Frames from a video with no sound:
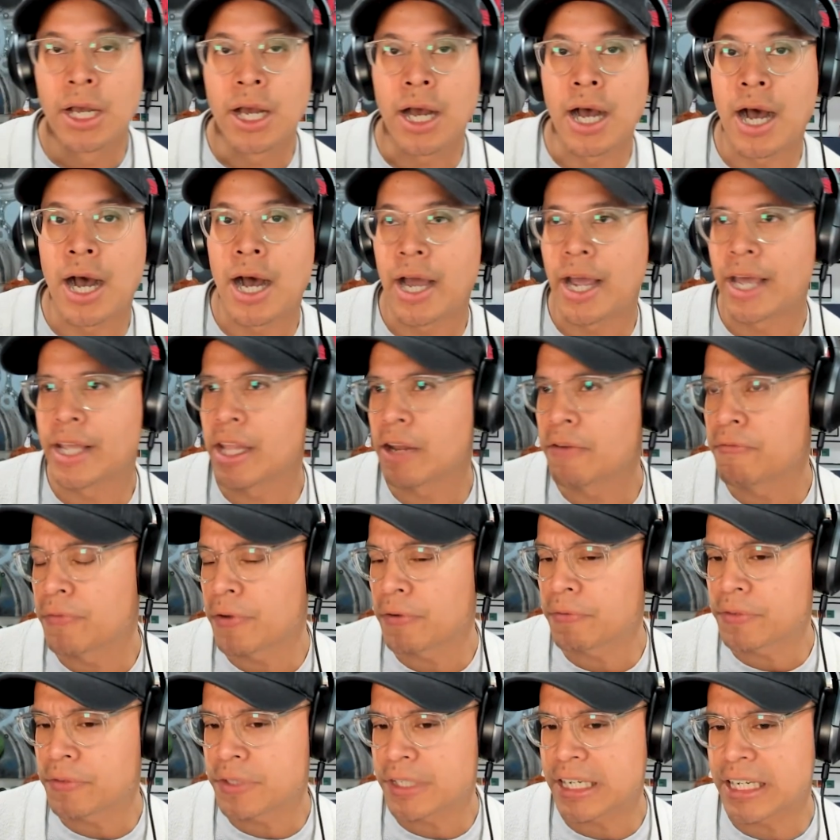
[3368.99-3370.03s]
And then
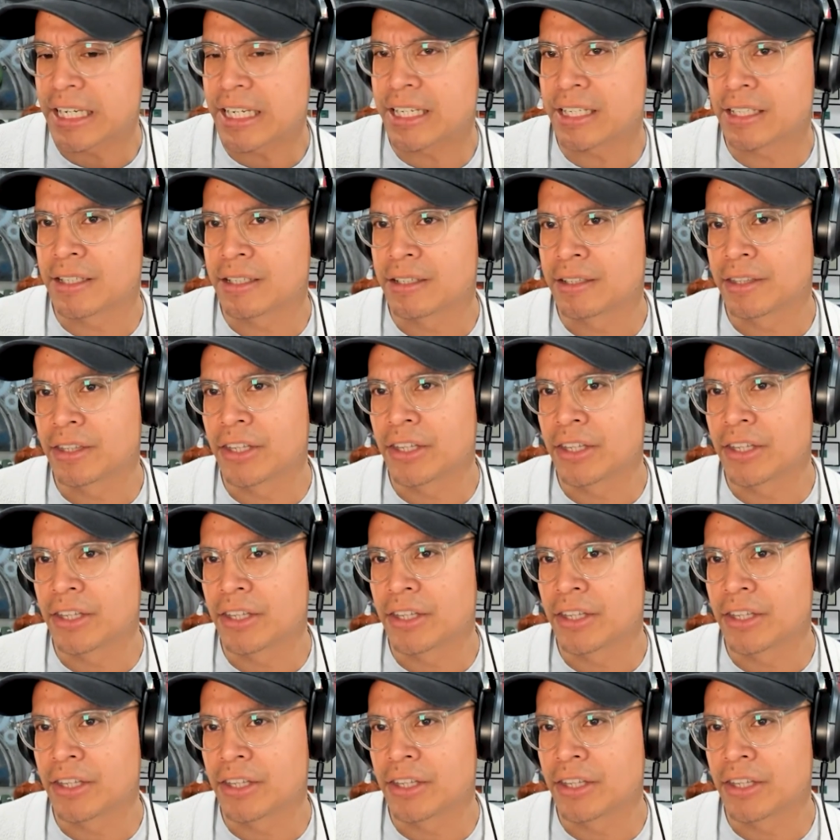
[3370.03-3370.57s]
15,